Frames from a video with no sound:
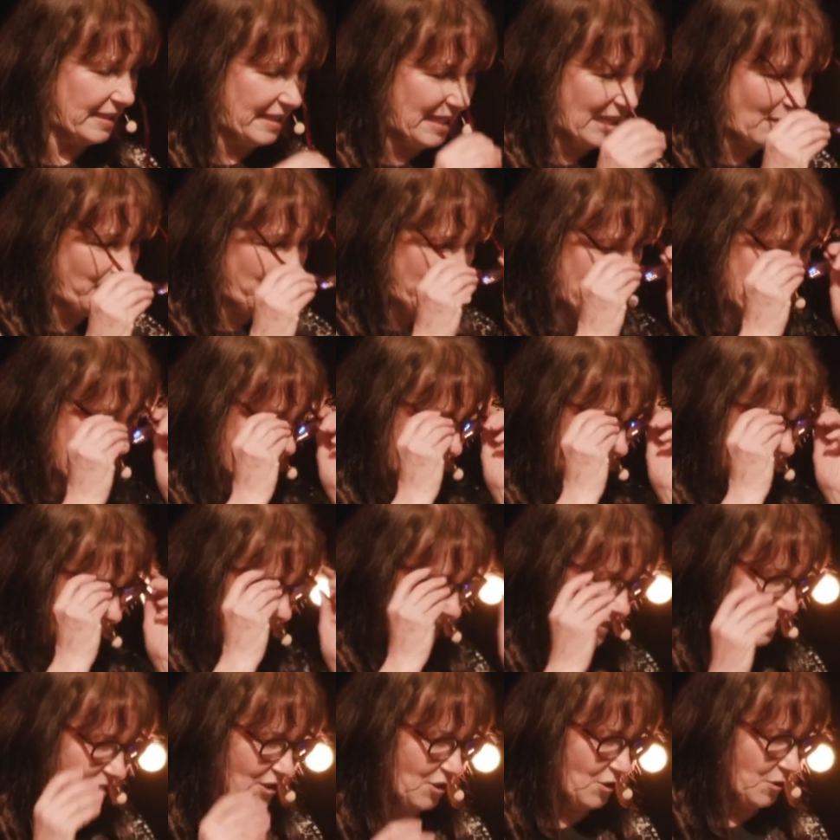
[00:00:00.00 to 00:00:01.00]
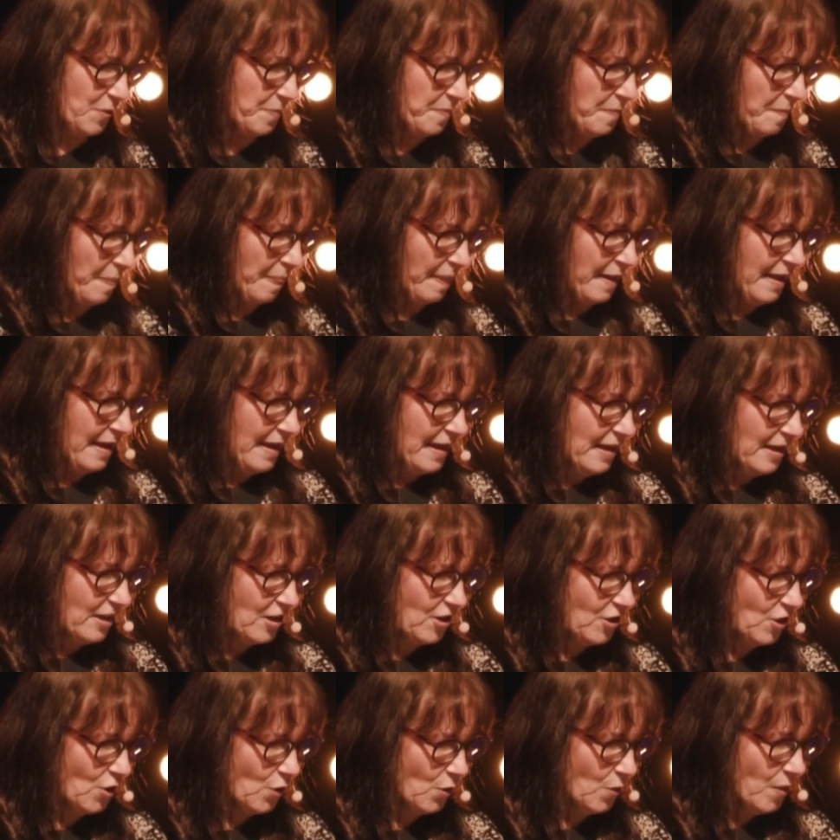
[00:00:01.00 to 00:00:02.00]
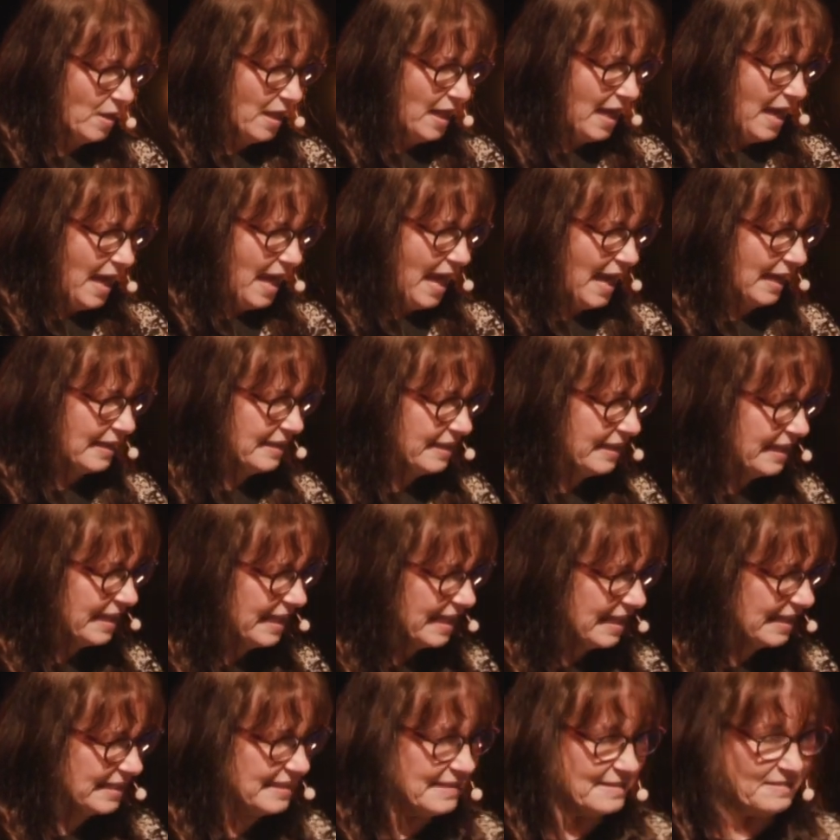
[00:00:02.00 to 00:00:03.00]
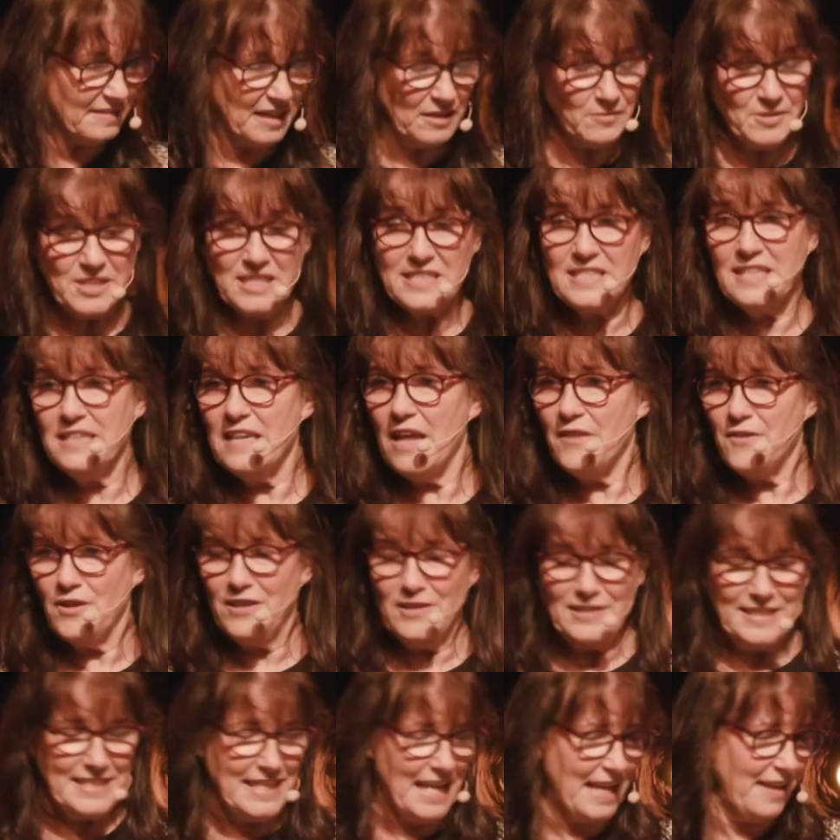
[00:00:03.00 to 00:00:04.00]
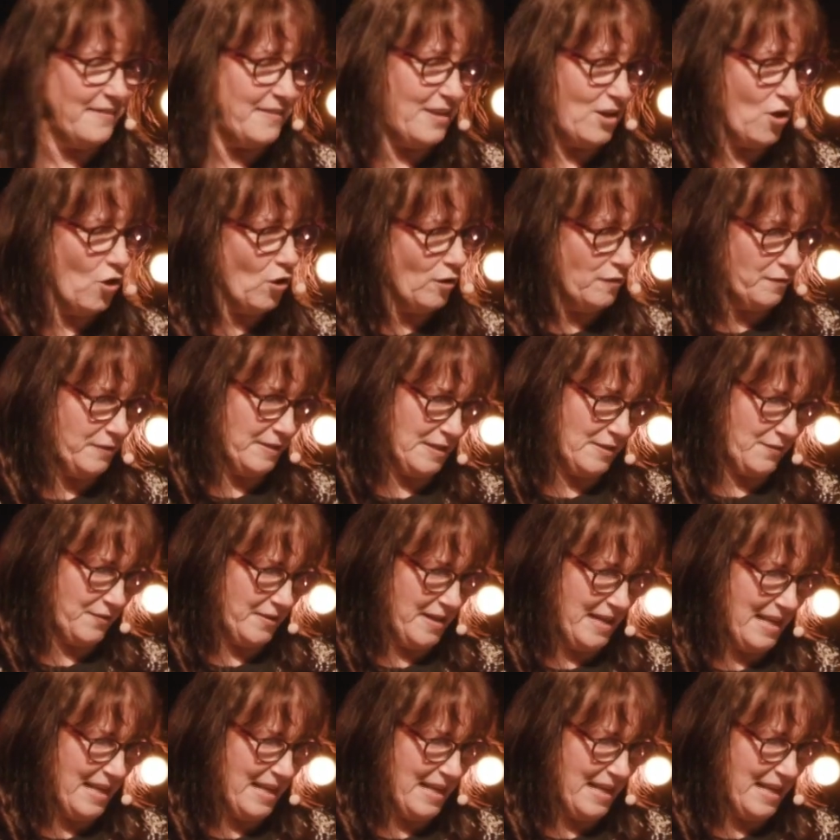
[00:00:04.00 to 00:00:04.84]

that he had been signed to. You know, and it was just another day in the office for